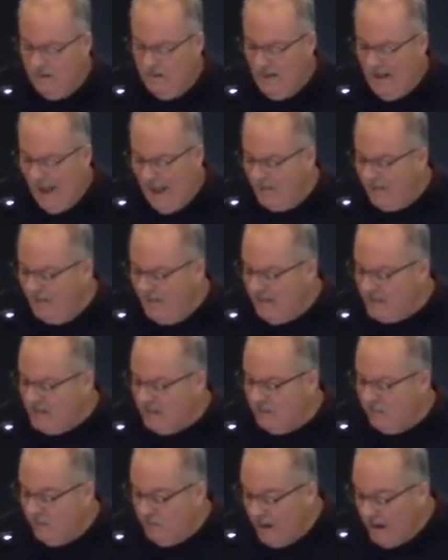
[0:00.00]
And this
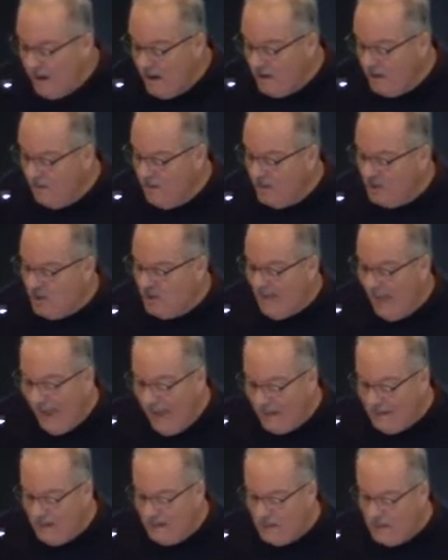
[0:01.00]
fear, this
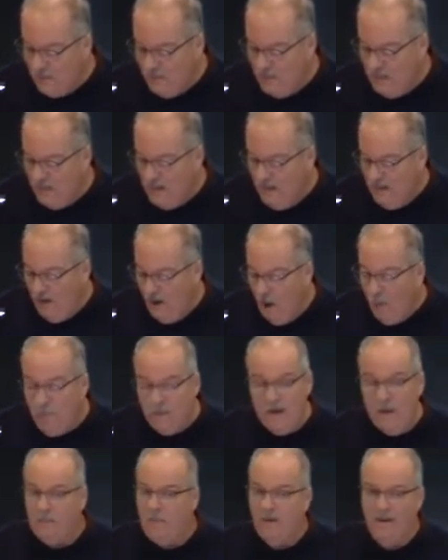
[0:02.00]
sadness would
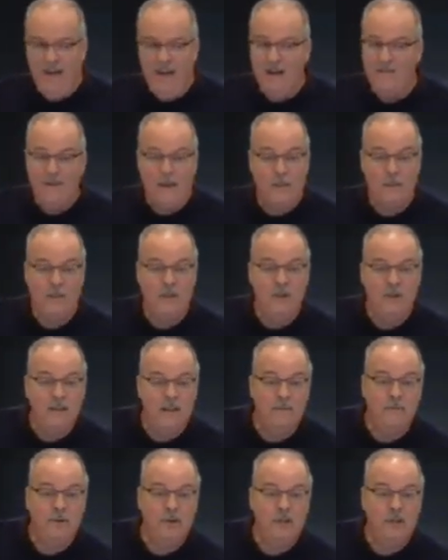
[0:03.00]
open up a lot of
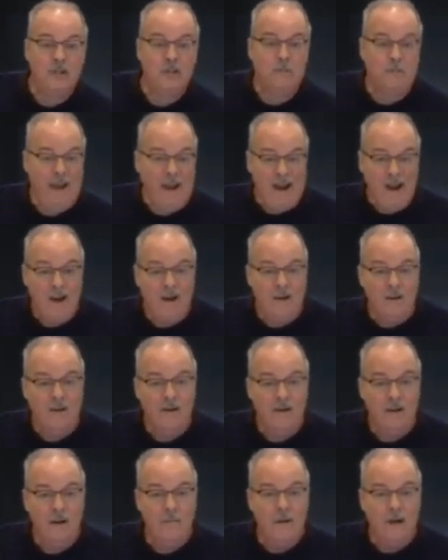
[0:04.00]
opportunity for despair
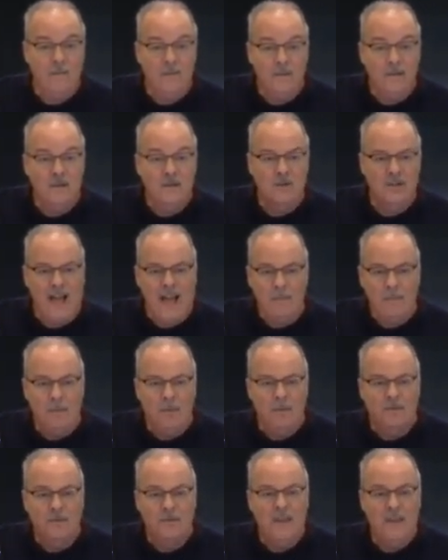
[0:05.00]
among the
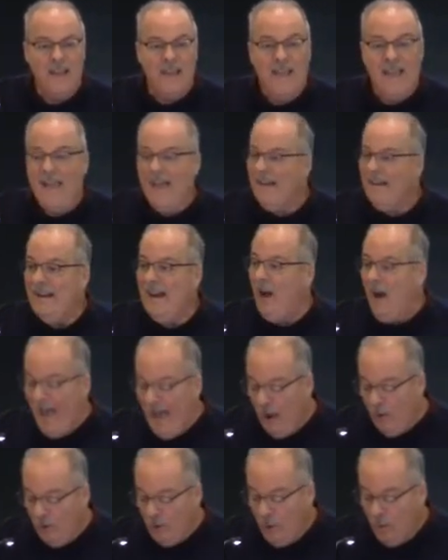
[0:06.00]
disciples. Now,
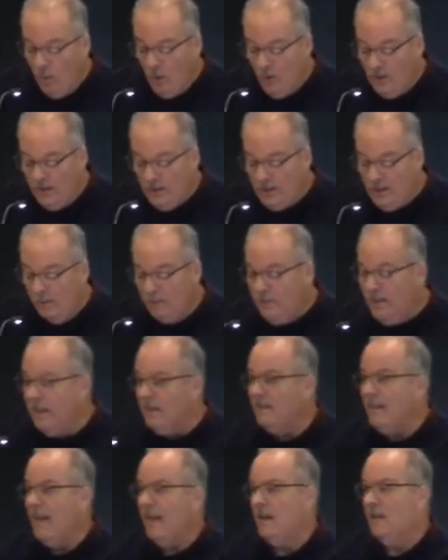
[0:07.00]
how in the world is
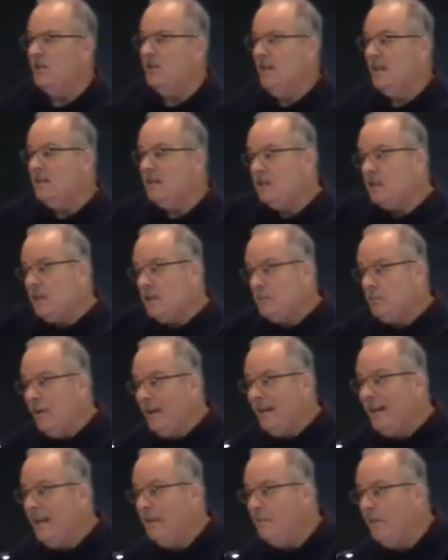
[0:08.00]
something that Jesus is
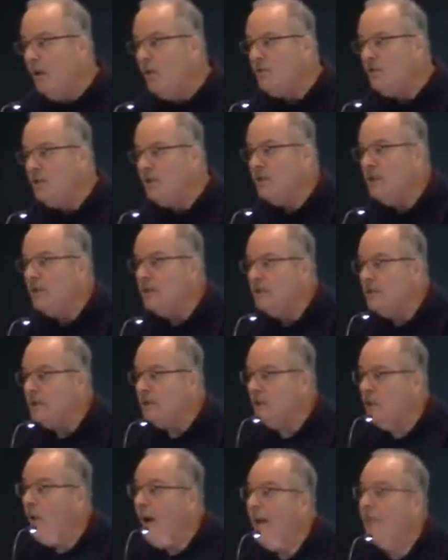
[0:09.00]
putting in motion to
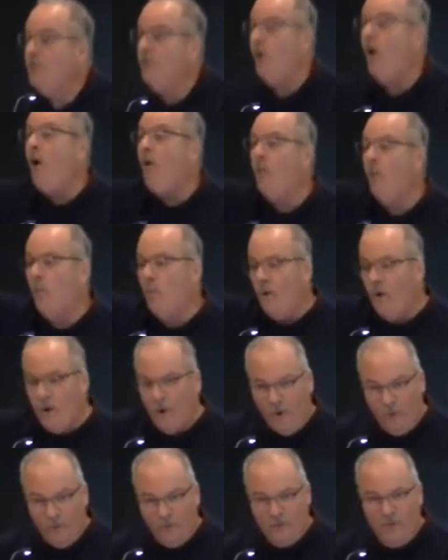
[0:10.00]
just go out into all the
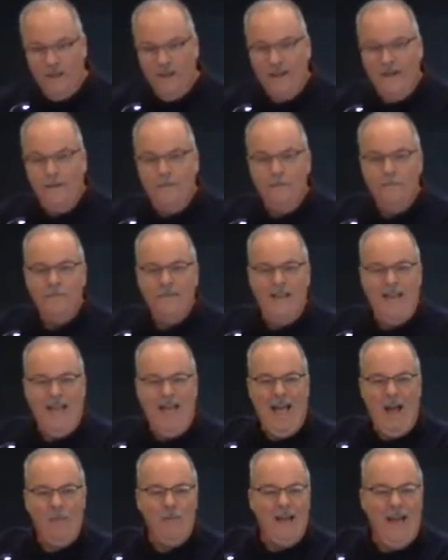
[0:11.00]
world,
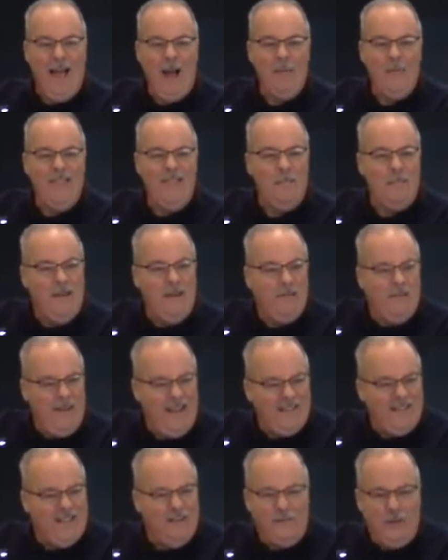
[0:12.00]
how would that be
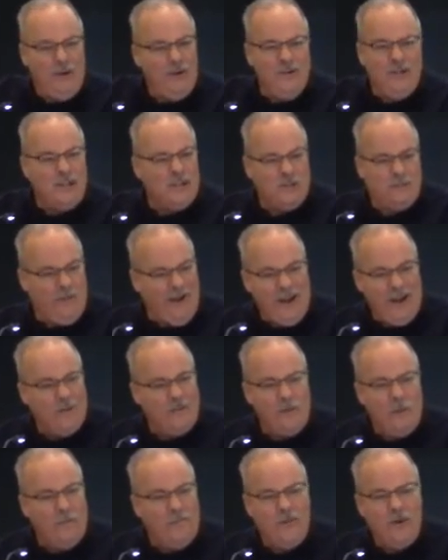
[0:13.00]
affected if they're in despair
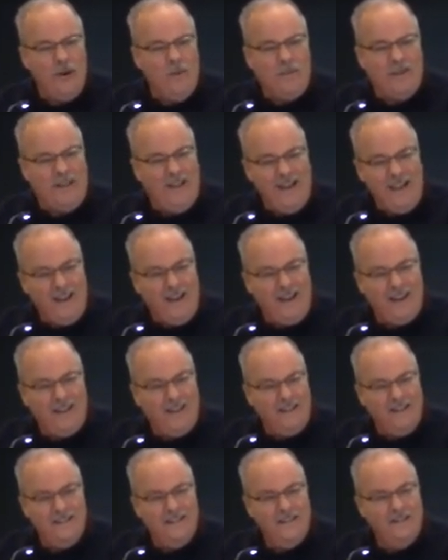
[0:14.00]
from the very
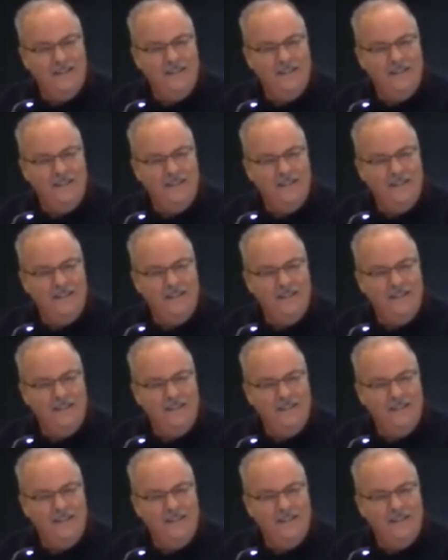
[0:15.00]
beginning?